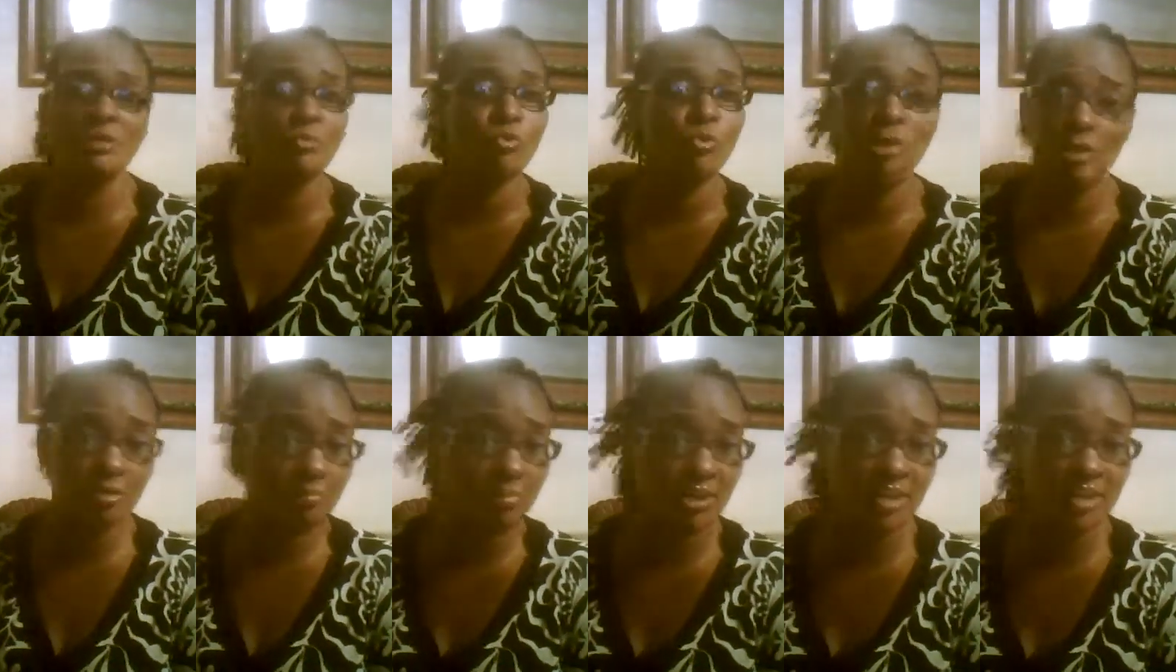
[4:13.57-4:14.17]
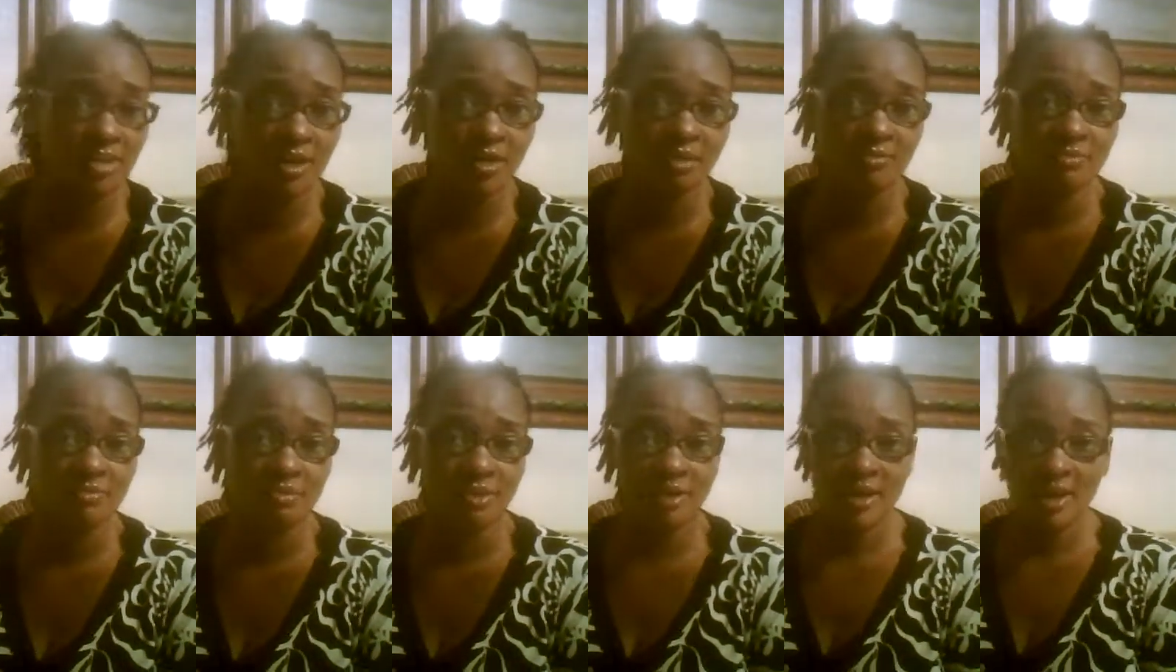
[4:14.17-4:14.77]
want to be there,
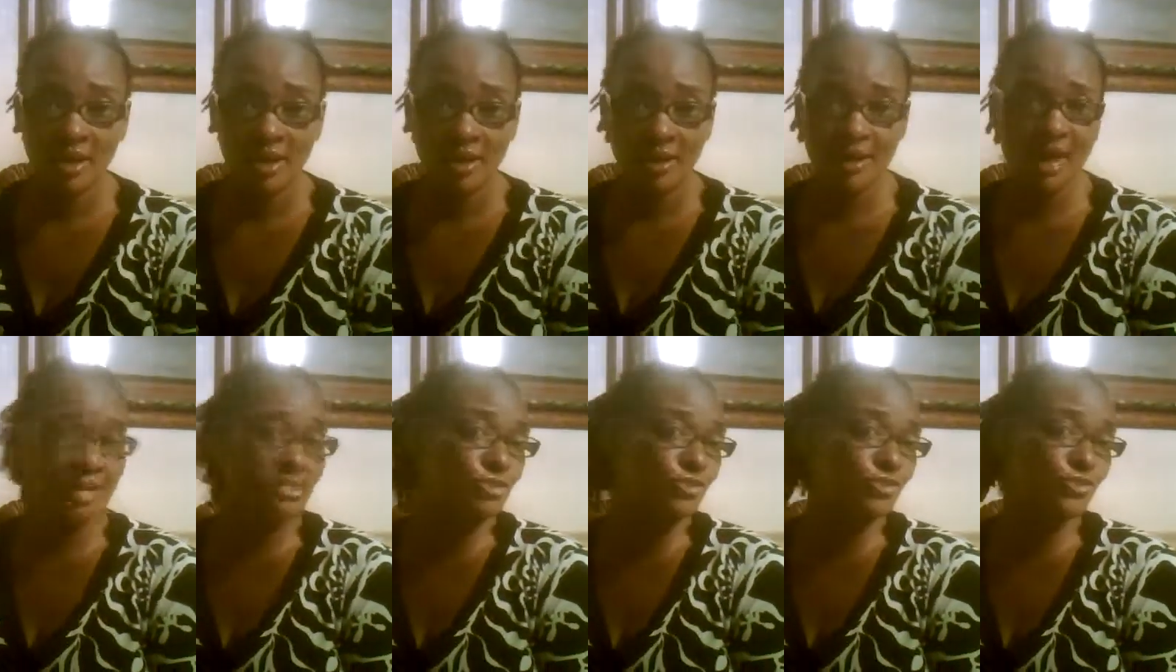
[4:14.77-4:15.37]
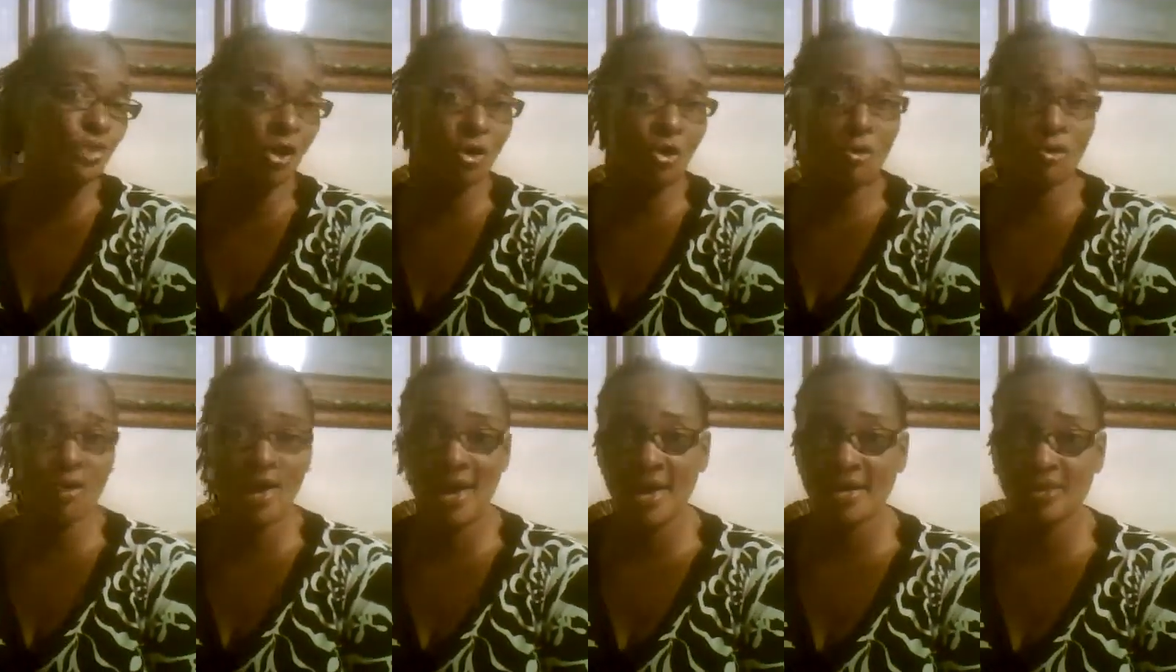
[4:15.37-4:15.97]
as so
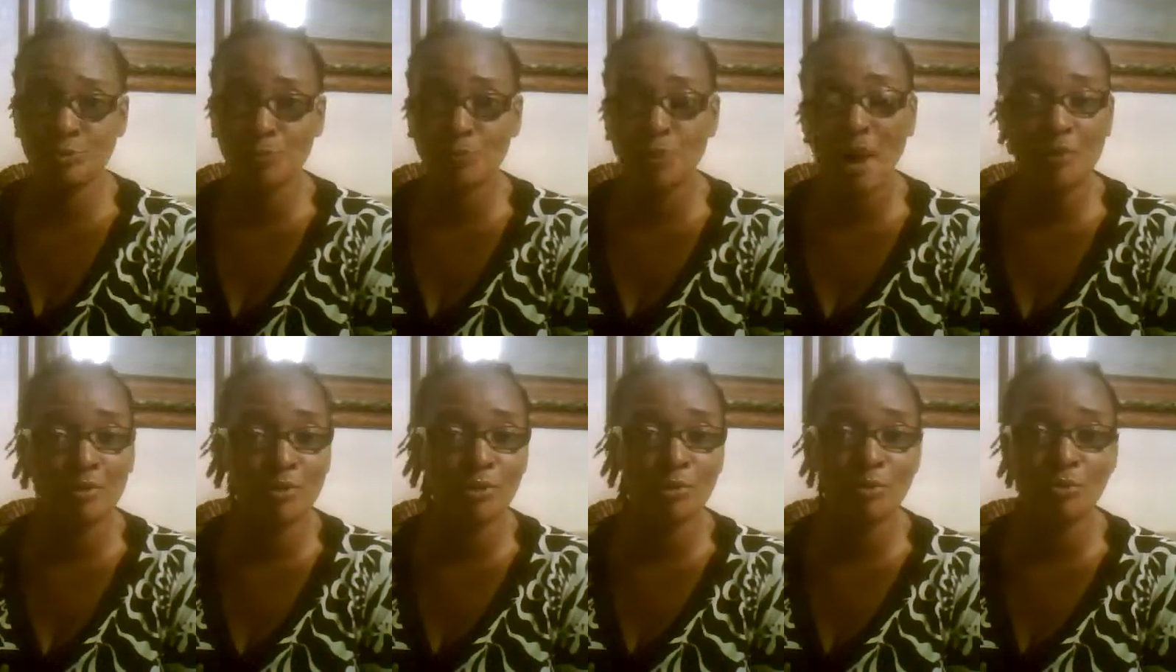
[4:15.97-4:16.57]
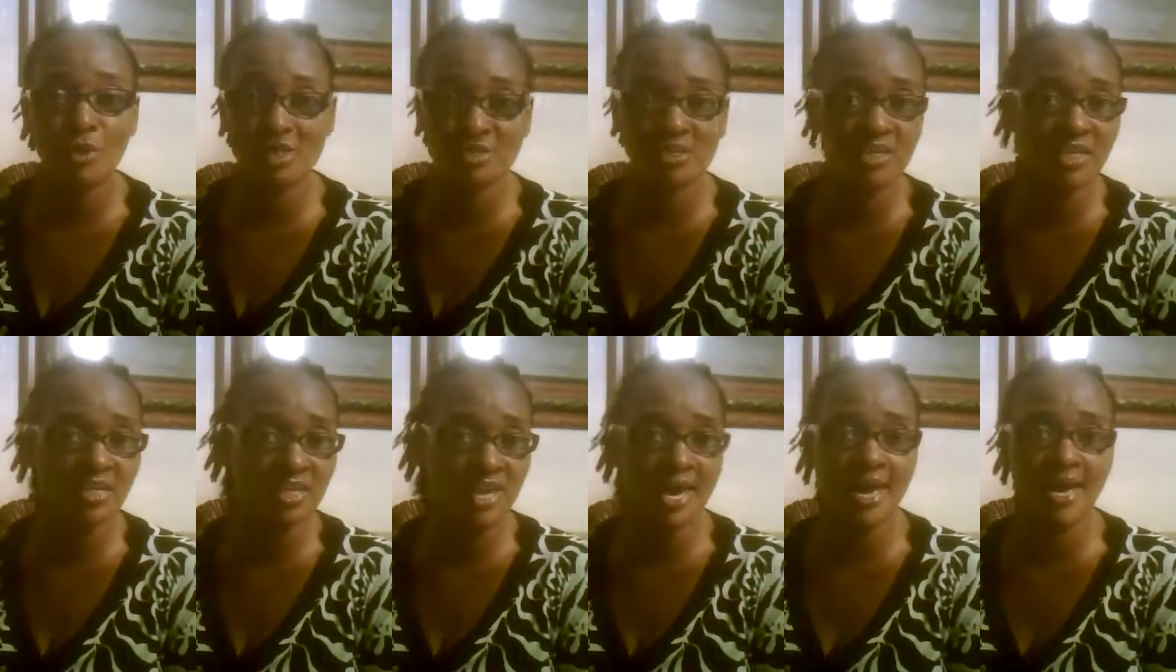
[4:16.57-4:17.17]
as probably the rest of the
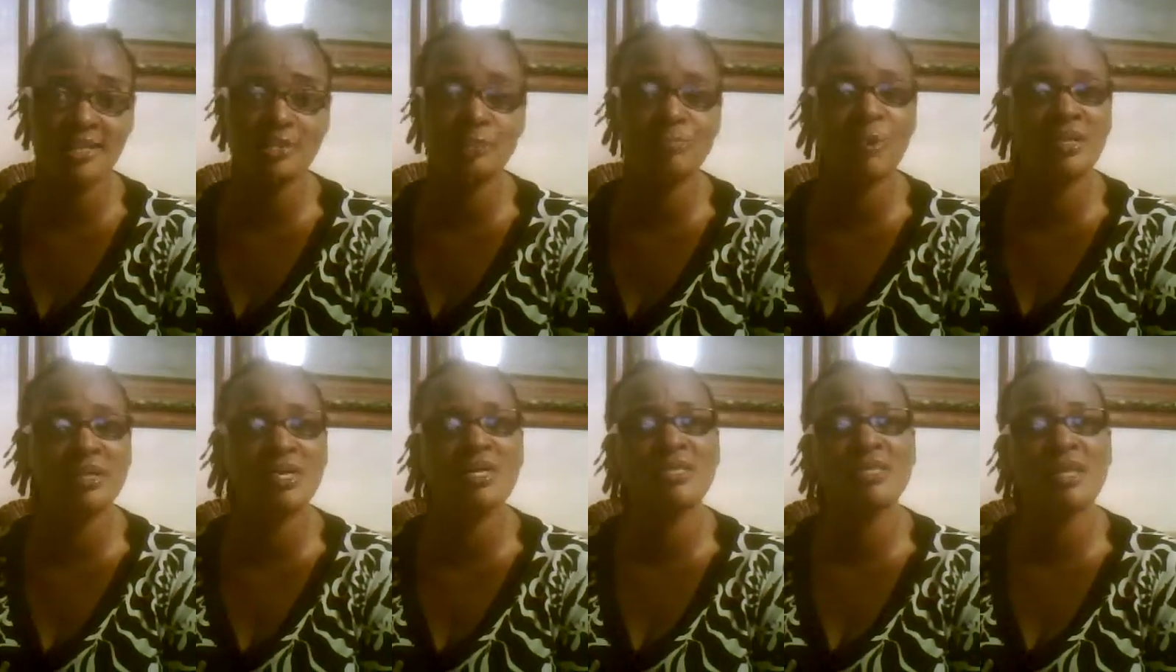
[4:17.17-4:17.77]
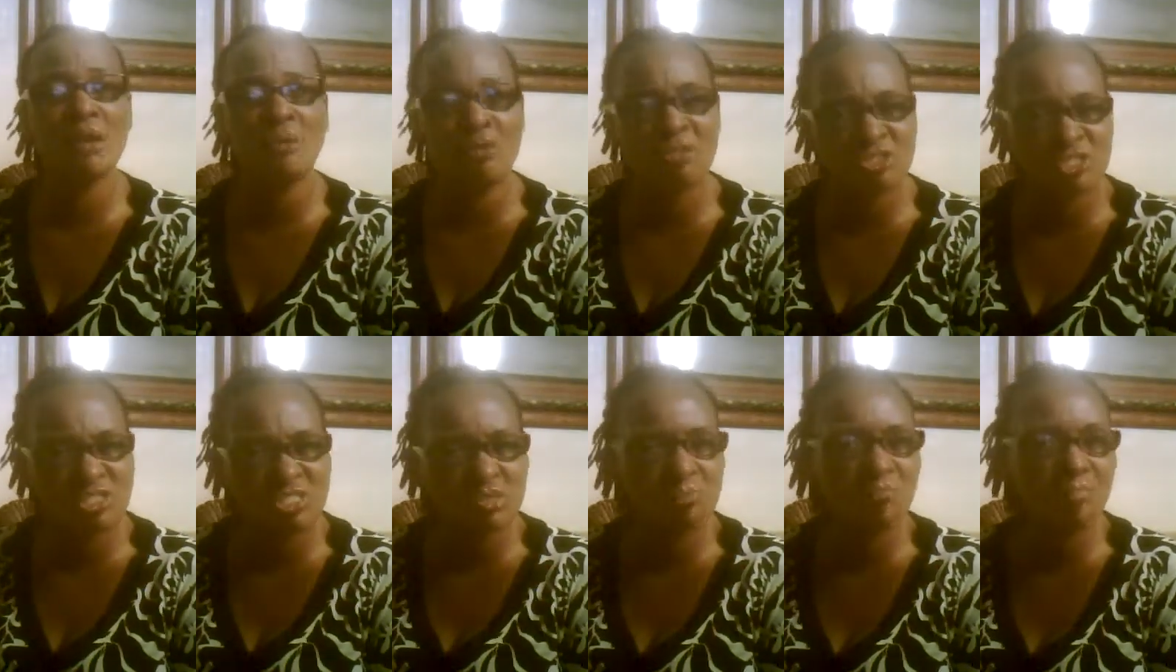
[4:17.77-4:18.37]
cast. But then they were
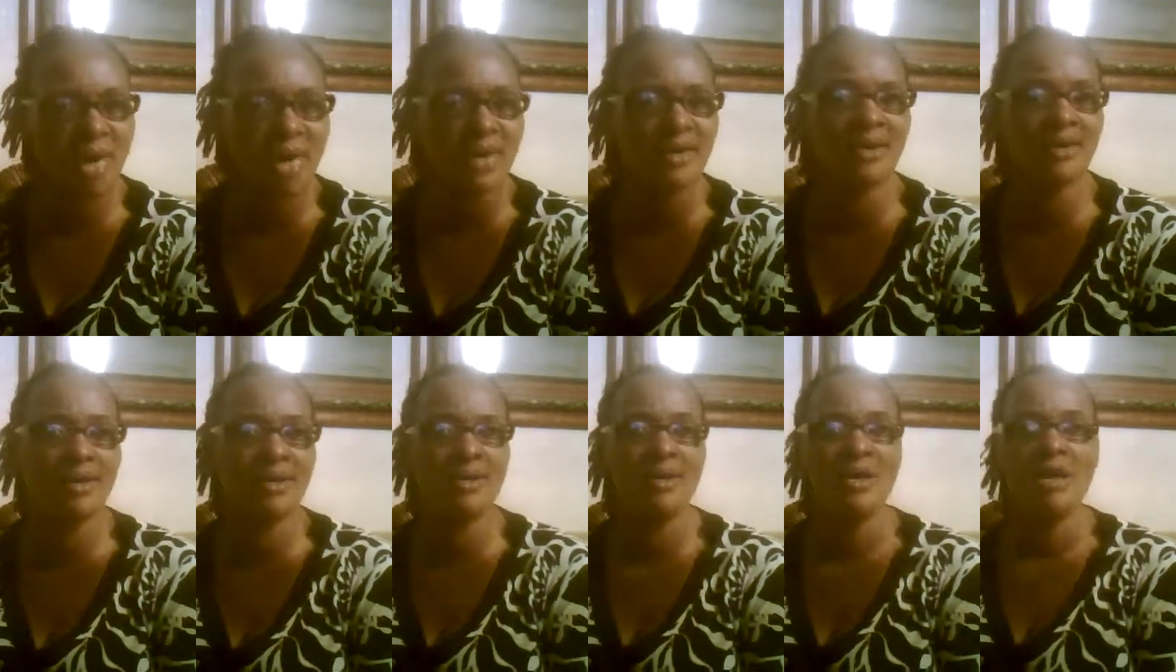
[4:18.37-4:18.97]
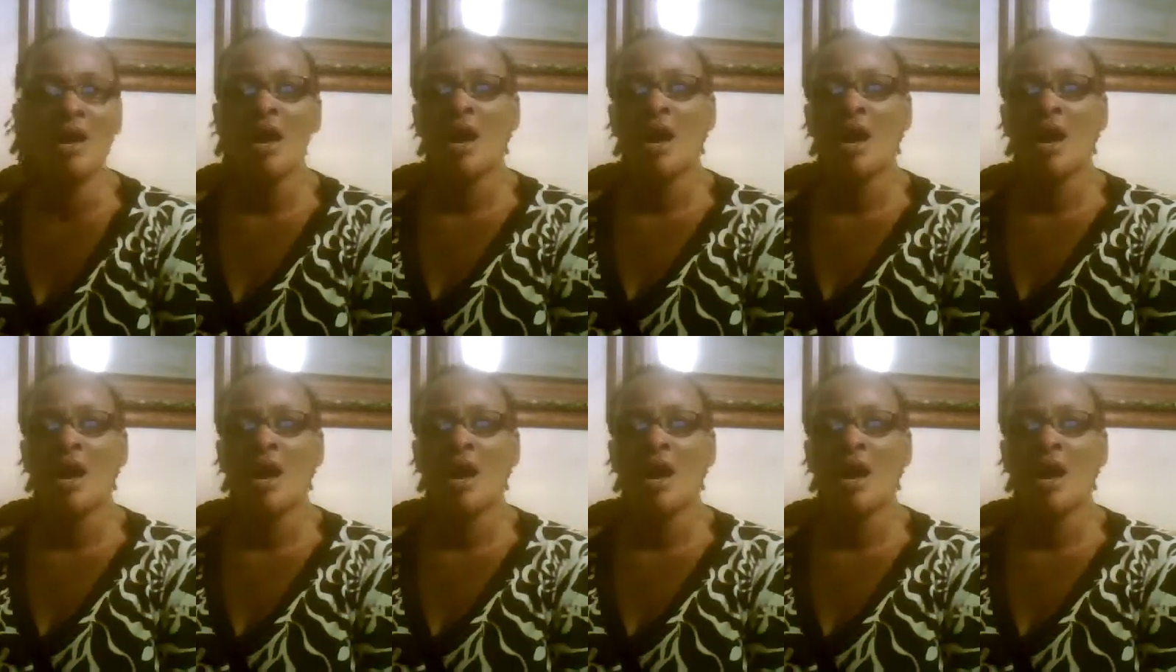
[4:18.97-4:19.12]
just making